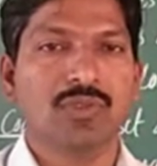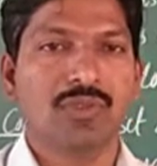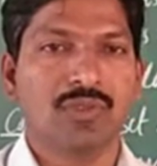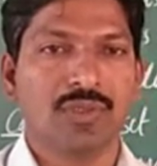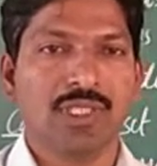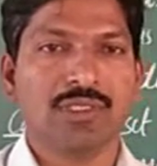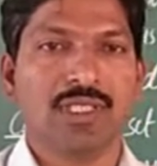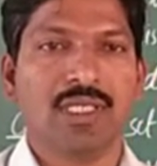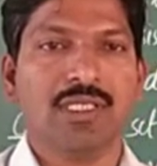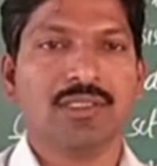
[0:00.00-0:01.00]
this
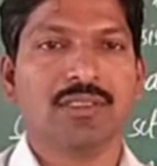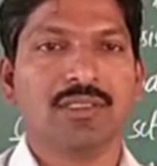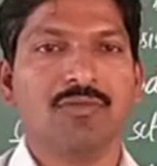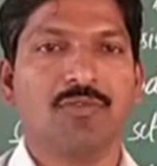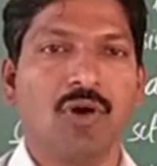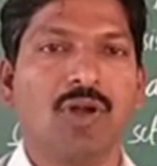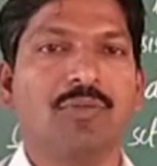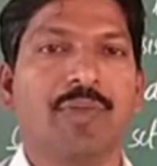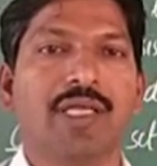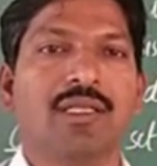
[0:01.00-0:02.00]
is
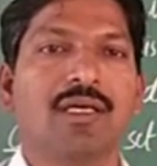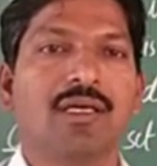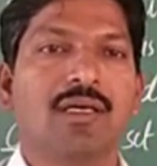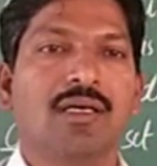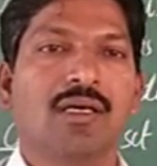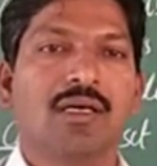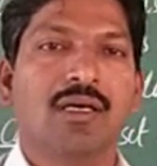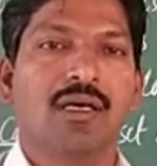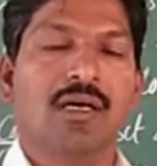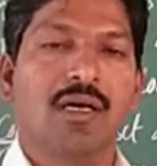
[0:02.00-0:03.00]
formed by the
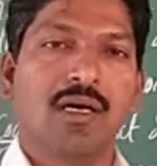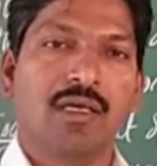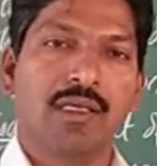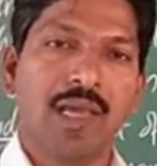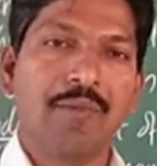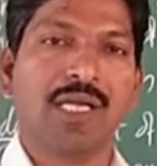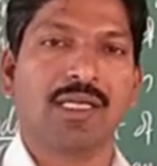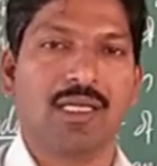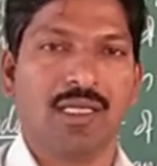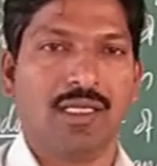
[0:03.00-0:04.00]

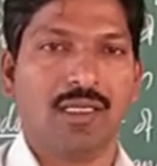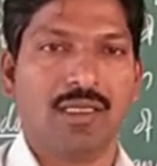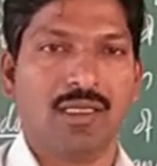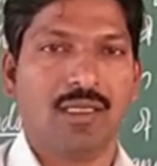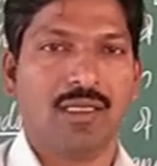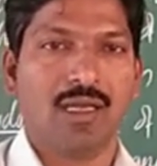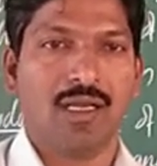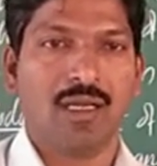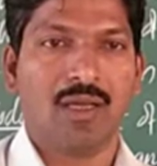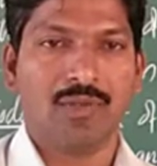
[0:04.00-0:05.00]
mRNA
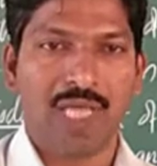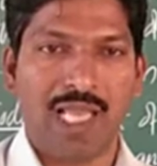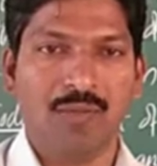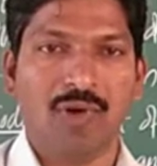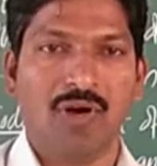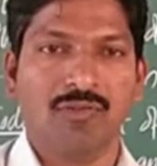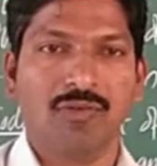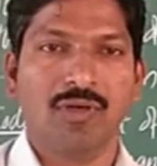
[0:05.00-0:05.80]
with the help of